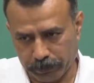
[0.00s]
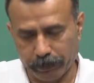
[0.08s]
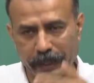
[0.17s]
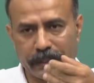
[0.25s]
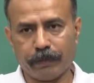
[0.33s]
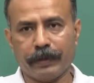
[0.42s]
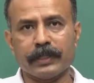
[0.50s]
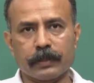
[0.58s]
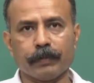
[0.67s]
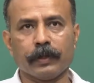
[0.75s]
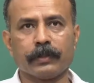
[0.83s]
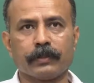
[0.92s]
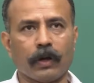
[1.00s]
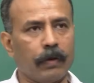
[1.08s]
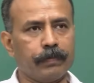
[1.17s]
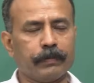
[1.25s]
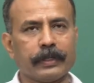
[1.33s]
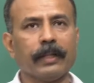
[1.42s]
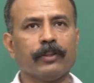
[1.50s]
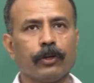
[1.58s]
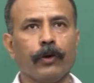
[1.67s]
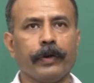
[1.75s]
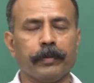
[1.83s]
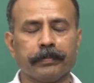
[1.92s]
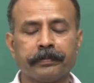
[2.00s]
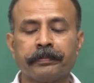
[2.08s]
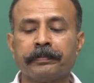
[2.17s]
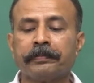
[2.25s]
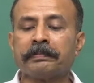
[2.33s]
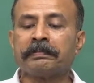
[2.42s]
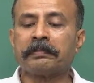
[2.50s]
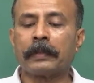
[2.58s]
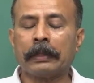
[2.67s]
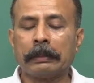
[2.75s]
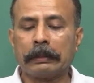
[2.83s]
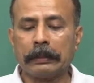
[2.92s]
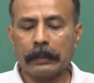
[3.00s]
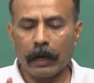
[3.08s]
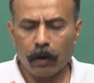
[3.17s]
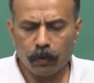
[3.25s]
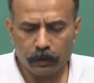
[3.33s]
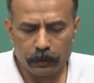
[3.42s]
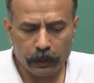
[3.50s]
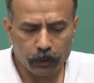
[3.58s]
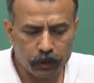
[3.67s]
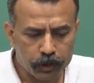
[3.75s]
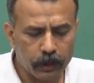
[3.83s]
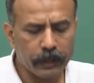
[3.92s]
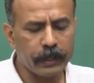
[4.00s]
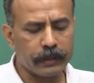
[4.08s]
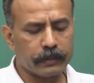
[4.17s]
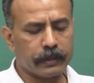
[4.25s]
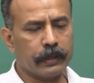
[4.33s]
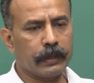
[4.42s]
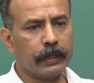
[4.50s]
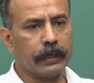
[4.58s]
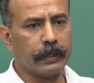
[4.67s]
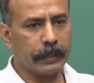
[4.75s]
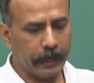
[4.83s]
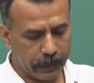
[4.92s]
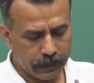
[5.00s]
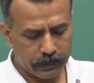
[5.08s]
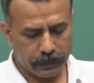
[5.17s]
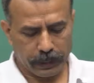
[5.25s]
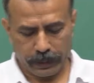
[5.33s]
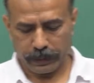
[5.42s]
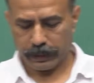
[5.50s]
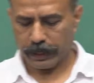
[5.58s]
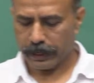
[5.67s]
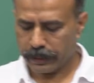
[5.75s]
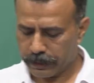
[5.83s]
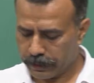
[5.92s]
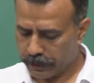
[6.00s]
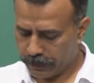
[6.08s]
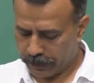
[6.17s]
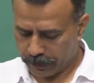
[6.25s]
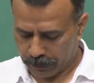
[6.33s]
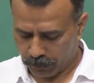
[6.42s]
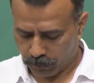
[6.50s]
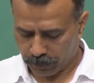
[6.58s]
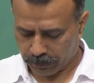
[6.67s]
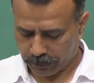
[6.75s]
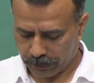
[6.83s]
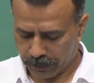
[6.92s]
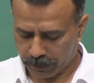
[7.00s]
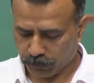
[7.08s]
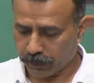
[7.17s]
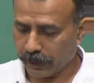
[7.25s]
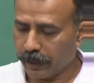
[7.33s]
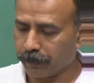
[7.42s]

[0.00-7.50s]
basic principles of cell theory. Now, the question is, yes, indeed, what here when I